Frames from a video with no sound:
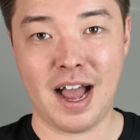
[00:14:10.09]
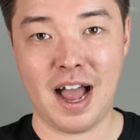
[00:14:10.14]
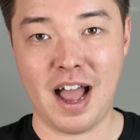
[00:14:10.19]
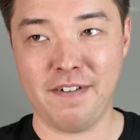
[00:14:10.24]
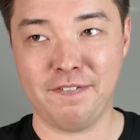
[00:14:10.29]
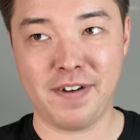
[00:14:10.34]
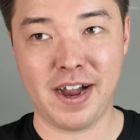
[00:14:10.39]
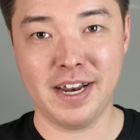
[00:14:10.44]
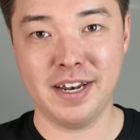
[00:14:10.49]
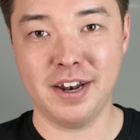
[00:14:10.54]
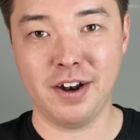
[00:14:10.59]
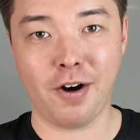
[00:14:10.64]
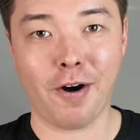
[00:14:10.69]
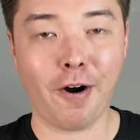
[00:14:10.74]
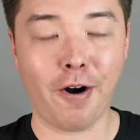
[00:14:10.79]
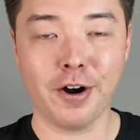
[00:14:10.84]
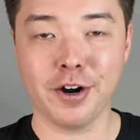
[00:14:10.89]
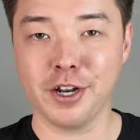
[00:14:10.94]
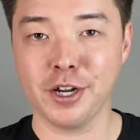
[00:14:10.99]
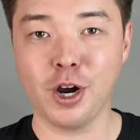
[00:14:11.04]
I find it
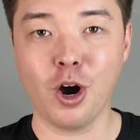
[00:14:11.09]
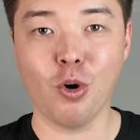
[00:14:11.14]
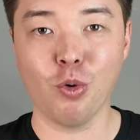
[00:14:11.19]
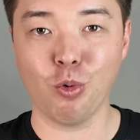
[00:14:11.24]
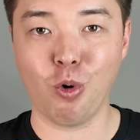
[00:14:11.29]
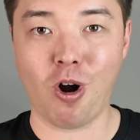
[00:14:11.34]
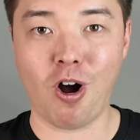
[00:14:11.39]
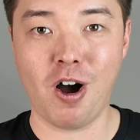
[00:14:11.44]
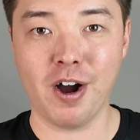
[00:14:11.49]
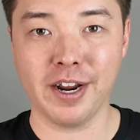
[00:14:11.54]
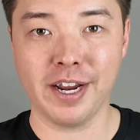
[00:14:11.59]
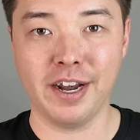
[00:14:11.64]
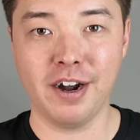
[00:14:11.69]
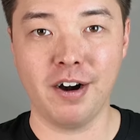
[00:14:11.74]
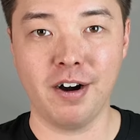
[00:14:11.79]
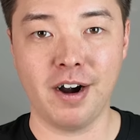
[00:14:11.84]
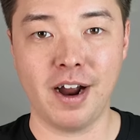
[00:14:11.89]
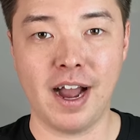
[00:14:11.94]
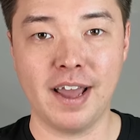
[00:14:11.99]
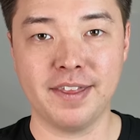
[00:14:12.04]
hard to go wrong
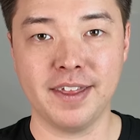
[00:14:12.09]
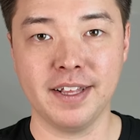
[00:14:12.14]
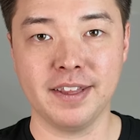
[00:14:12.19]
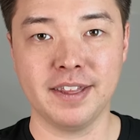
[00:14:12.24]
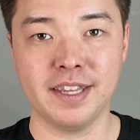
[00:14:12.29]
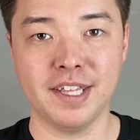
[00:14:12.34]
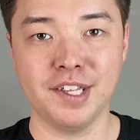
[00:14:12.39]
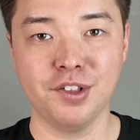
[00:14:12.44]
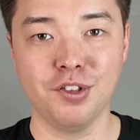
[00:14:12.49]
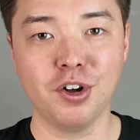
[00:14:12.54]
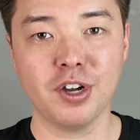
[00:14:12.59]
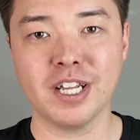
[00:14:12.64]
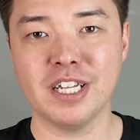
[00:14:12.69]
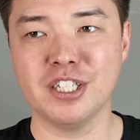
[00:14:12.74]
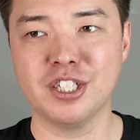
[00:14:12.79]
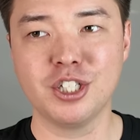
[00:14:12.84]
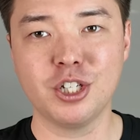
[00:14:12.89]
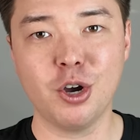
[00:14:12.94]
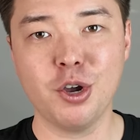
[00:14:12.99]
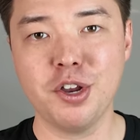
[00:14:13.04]
here. I think the look
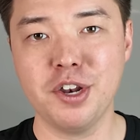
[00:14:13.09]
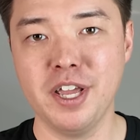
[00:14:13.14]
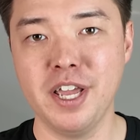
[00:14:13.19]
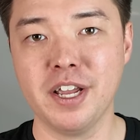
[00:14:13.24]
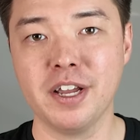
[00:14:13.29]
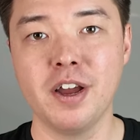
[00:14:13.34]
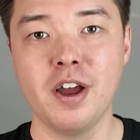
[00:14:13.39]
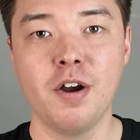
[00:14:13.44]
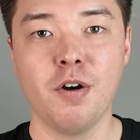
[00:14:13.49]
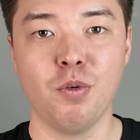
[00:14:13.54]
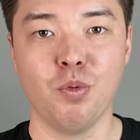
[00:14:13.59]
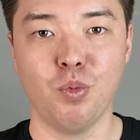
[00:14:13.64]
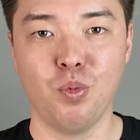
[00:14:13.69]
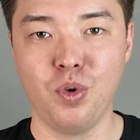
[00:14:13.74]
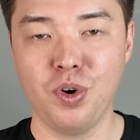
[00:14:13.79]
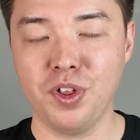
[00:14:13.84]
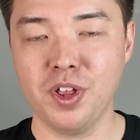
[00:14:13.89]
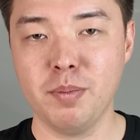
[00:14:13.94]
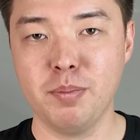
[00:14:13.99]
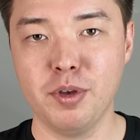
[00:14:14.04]
is so unique,
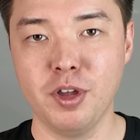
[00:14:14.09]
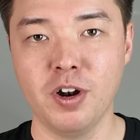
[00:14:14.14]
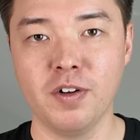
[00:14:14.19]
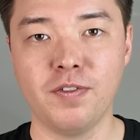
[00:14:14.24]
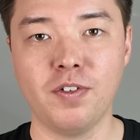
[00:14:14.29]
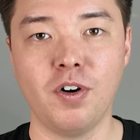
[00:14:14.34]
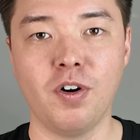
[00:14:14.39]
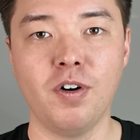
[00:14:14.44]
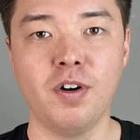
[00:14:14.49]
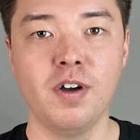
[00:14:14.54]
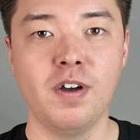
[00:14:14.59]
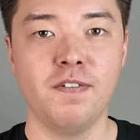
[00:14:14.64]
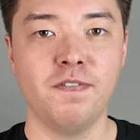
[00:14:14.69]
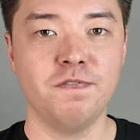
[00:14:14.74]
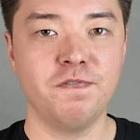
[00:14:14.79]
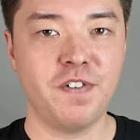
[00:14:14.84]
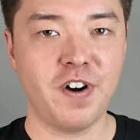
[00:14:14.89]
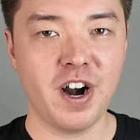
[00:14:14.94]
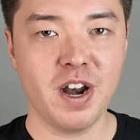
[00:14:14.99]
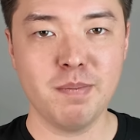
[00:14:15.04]
really beautiful,
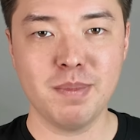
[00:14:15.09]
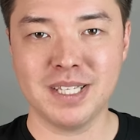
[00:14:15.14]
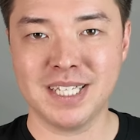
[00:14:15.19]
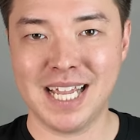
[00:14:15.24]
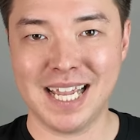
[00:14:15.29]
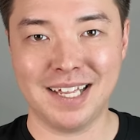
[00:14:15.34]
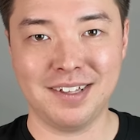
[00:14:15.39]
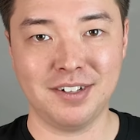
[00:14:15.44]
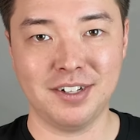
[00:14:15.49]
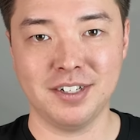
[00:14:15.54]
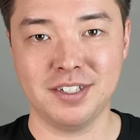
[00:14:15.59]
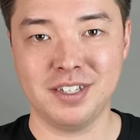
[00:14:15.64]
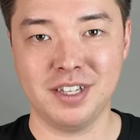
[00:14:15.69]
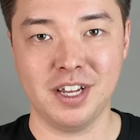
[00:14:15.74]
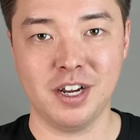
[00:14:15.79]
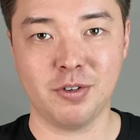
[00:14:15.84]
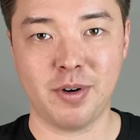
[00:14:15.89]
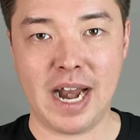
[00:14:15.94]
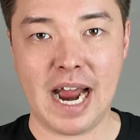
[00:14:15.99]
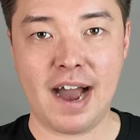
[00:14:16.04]
very
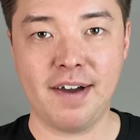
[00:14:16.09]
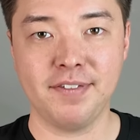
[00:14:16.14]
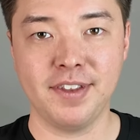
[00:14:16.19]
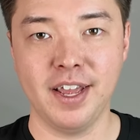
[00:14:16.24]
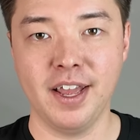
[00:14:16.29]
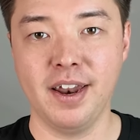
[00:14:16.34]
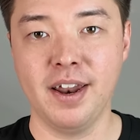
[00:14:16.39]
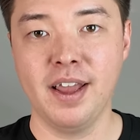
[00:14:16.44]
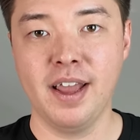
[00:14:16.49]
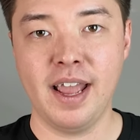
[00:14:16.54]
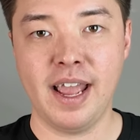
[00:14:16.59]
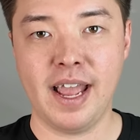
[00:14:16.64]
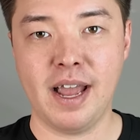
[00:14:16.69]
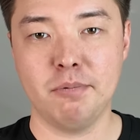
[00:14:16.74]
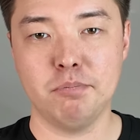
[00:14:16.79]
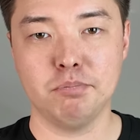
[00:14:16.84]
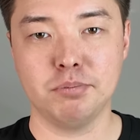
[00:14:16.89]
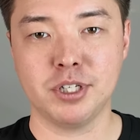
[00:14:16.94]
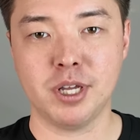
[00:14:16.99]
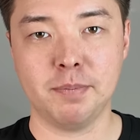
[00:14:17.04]
meticulously crafted,
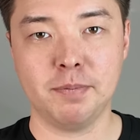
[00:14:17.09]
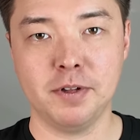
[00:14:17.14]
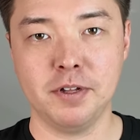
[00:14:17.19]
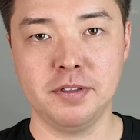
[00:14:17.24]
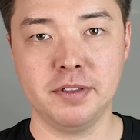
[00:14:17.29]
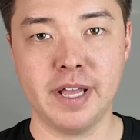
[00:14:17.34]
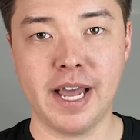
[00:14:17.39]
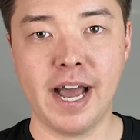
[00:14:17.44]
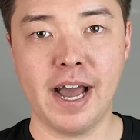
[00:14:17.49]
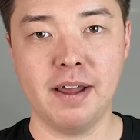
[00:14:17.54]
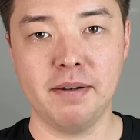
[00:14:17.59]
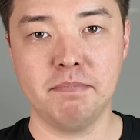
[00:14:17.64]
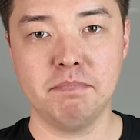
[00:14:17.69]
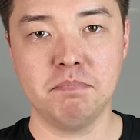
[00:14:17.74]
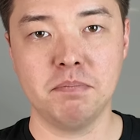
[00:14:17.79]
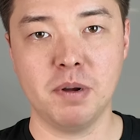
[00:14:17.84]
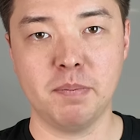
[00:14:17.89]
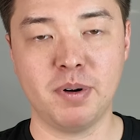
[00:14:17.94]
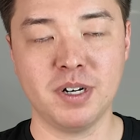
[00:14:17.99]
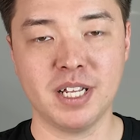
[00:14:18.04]
and something that
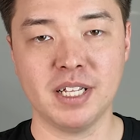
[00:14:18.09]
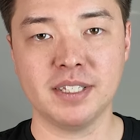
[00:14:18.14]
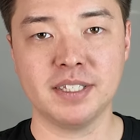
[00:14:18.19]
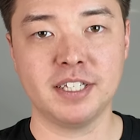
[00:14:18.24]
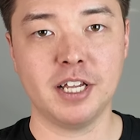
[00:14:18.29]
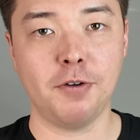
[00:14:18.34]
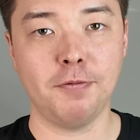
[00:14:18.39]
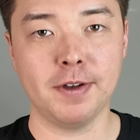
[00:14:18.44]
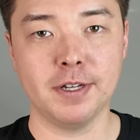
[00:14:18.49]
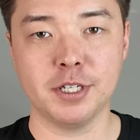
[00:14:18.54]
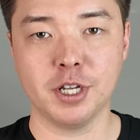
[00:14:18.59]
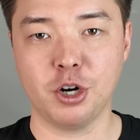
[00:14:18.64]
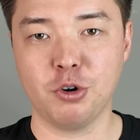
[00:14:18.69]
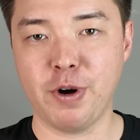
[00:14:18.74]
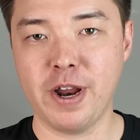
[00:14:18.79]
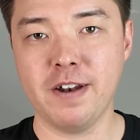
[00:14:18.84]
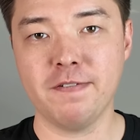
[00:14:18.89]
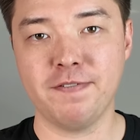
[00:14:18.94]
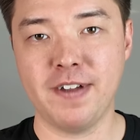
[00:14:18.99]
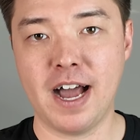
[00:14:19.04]
presents itself as a
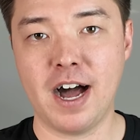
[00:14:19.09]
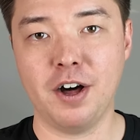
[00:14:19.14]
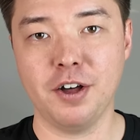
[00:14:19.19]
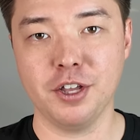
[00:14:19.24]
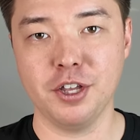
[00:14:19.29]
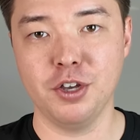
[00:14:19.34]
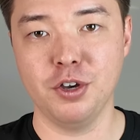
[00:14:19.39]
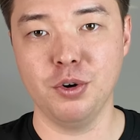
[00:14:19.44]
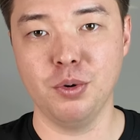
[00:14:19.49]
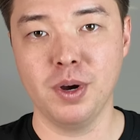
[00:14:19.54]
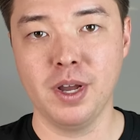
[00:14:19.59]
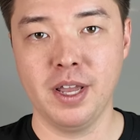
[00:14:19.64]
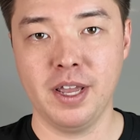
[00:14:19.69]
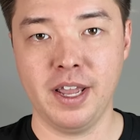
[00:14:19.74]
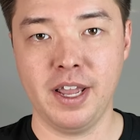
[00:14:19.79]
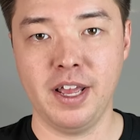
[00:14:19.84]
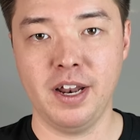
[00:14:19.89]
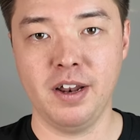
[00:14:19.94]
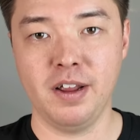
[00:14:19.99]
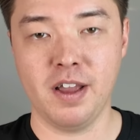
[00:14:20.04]
great value
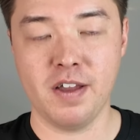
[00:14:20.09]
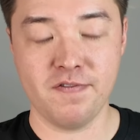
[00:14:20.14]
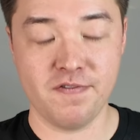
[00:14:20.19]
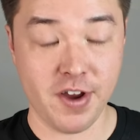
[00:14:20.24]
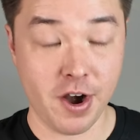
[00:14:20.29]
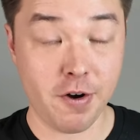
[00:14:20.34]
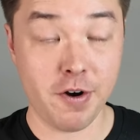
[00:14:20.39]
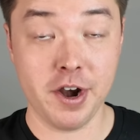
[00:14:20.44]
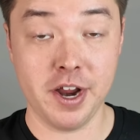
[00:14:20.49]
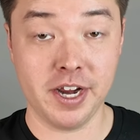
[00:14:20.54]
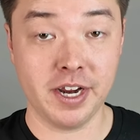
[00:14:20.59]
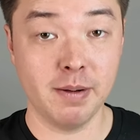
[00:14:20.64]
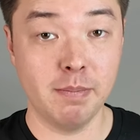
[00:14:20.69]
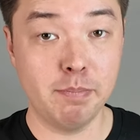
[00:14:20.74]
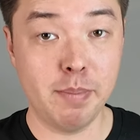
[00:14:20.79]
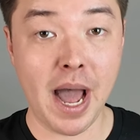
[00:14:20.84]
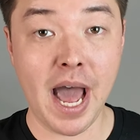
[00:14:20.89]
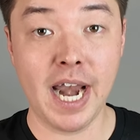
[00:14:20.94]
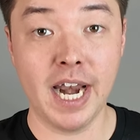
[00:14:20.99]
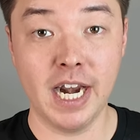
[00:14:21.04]
in a very
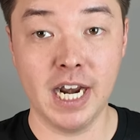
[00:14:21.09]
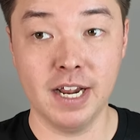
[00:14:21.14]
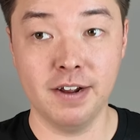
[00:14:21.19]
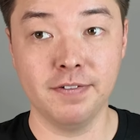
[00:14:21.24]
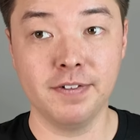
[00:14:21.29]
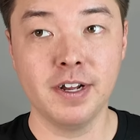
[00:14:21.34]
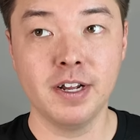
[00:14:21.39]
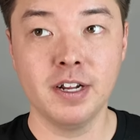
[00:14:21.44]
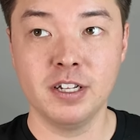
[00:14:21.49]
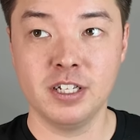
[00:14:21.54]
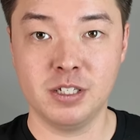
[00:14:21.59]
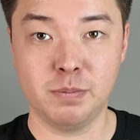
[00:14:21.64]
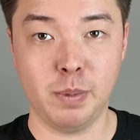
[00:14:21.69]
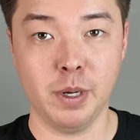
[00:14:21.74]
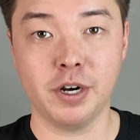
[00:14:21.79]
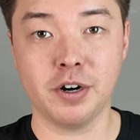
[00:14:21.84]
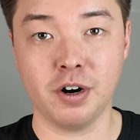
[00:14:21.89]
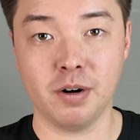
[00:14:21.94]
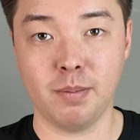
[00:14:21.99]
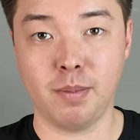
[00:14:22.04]
competitive
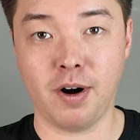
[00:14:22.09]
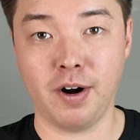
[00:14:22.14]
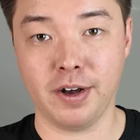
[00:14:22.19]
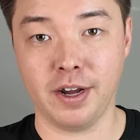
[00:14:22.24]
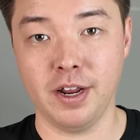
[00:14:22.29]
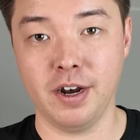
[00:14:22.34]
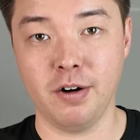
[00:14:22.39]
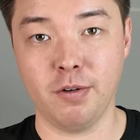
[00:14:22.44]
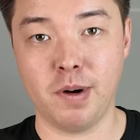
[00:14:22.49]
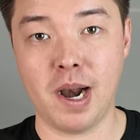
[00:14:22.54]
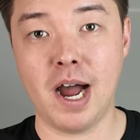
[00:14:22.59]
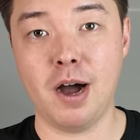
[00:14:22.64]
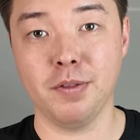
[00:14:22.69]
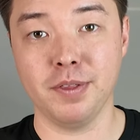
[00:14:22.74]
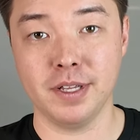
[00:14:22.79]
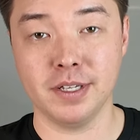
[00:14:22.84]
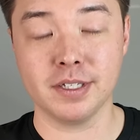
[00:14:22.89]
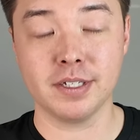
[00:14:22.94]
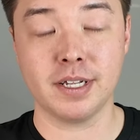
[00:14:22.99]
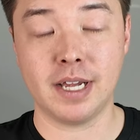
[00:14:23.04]
speaker market
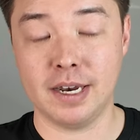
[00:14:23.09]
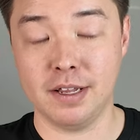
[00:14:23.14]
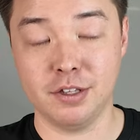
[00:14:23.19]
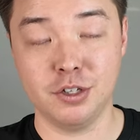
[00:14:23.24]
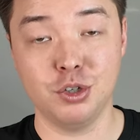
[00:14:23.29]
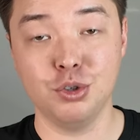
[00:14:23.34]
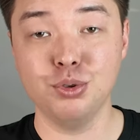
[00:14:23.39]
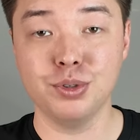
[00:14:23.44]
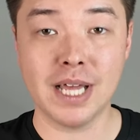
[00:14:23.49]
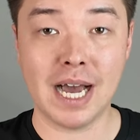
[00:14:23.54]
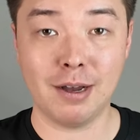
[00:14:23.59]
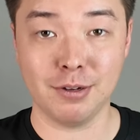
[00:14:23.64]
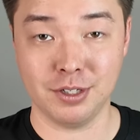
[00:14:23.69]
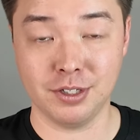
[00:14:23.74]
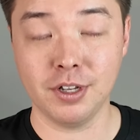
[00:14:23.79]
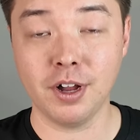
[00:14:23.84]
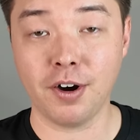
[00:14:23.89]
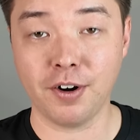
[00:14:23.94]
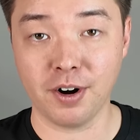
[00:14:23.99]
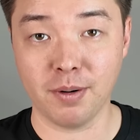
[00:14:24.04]
around this kind of
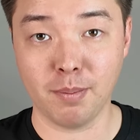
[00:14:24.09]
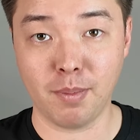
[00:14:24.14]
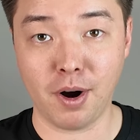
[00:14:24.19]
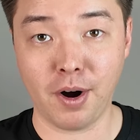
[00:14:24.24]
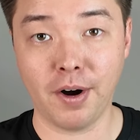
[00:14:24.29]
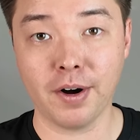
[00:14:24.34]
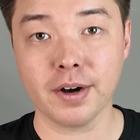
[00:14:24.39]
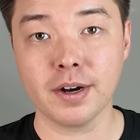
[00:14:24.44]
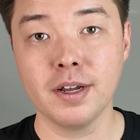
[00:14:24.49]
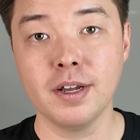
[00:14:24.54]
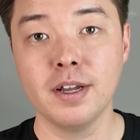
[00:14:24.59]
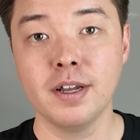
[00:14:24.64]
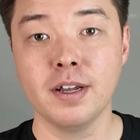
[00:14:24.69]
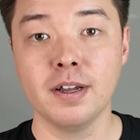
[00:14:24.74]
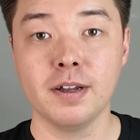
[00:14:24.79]
$2,000 mark.